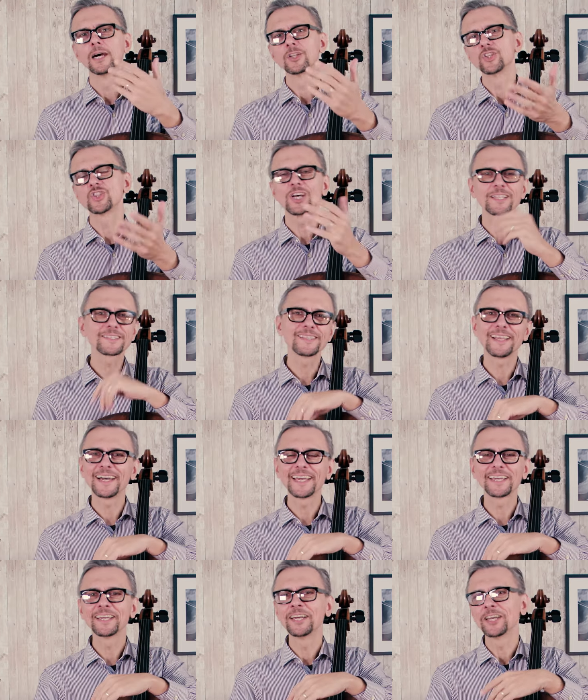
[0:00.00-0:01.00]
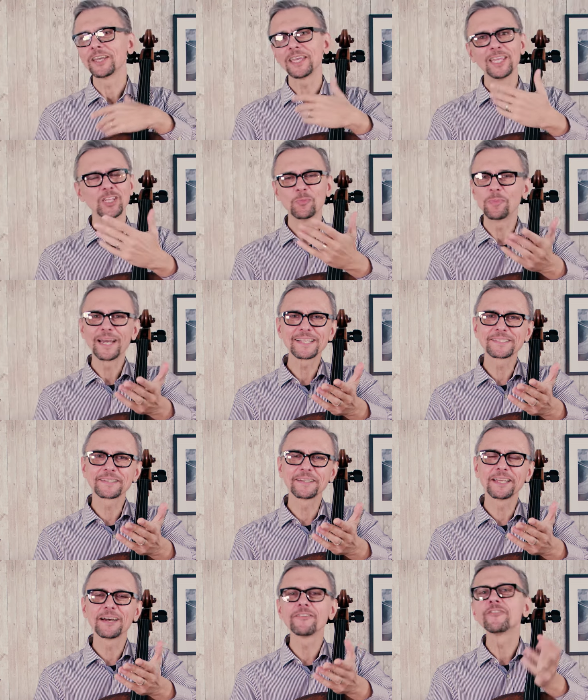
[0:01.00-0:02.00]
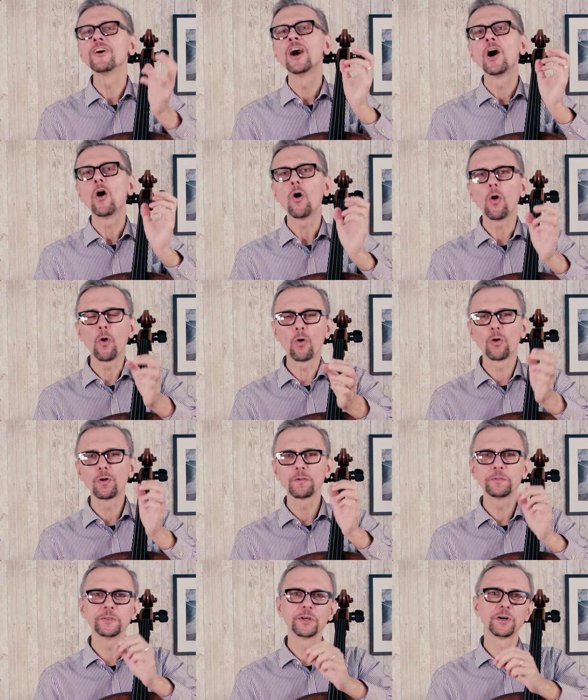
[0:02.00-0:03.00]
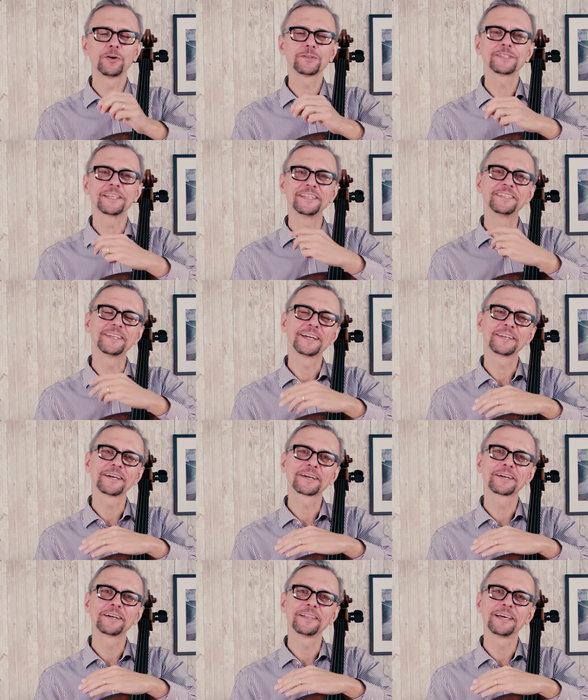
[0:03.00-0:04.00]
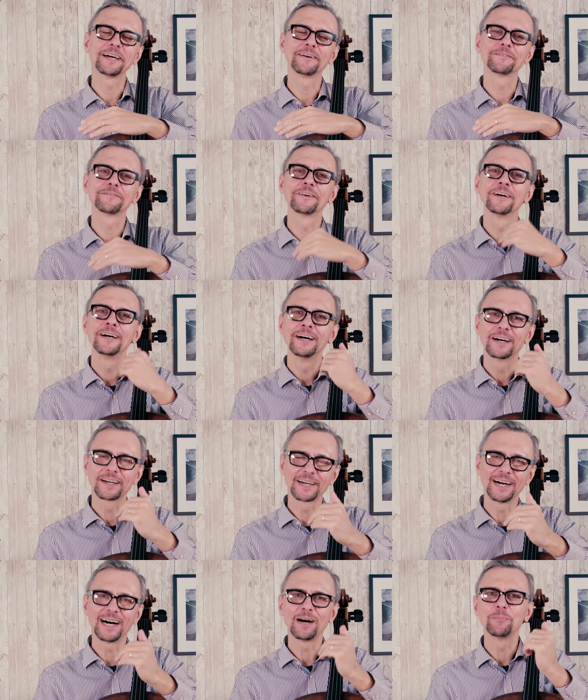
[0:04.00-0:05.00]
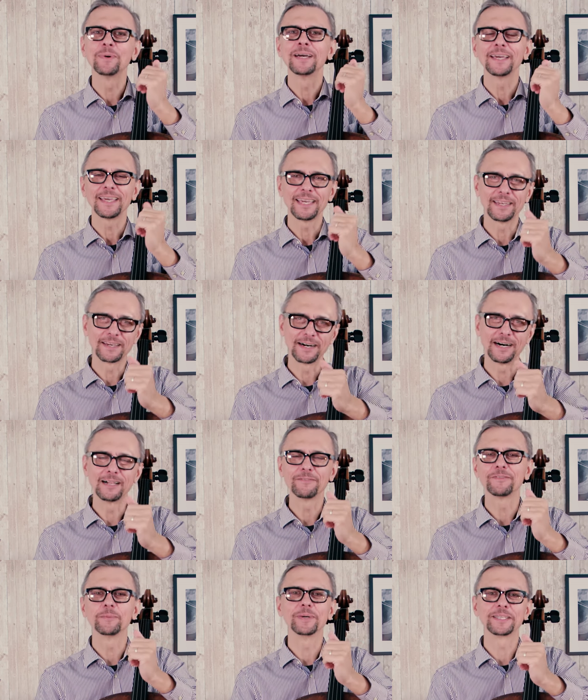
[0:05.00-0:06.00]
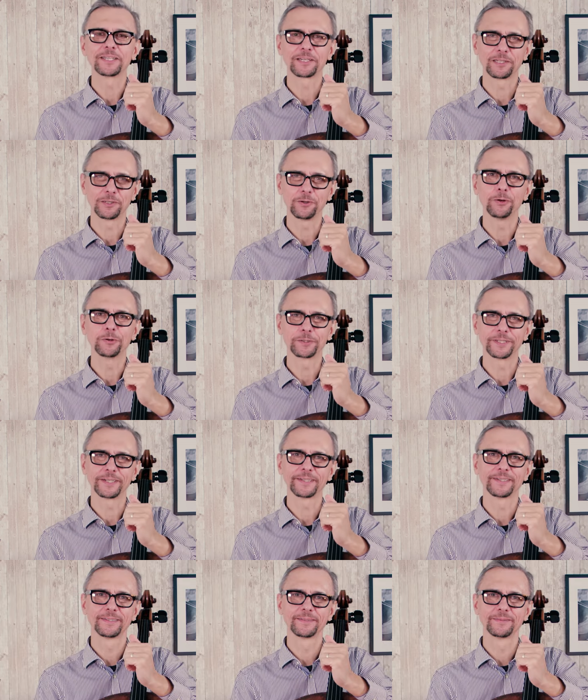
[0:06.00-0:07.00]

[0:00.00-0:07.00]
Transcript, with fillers: Just like in a bass clef, all notes in tenor clef come in an alphabetical order.